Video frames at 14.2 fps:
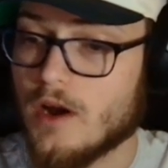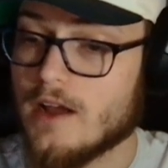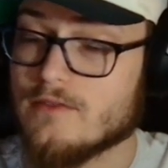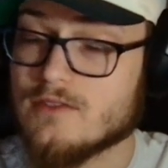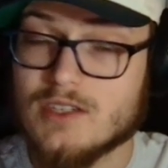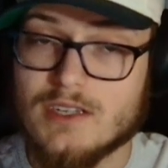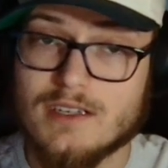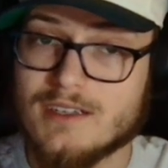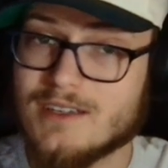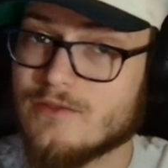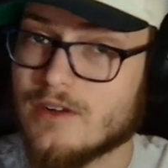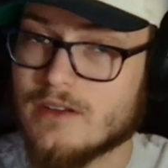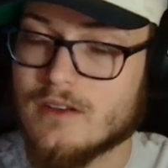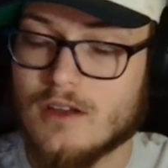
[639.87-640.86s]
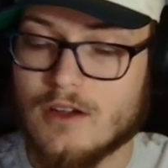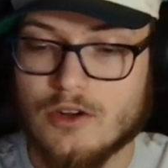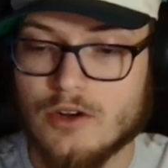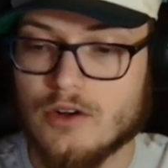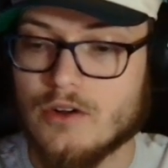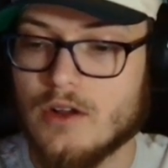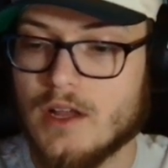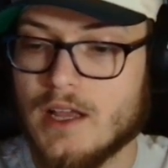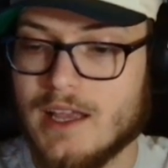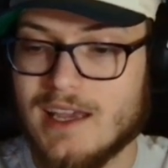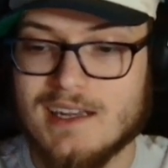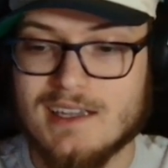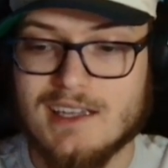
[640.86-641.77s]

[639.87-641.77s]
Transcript: I've seen it even occur in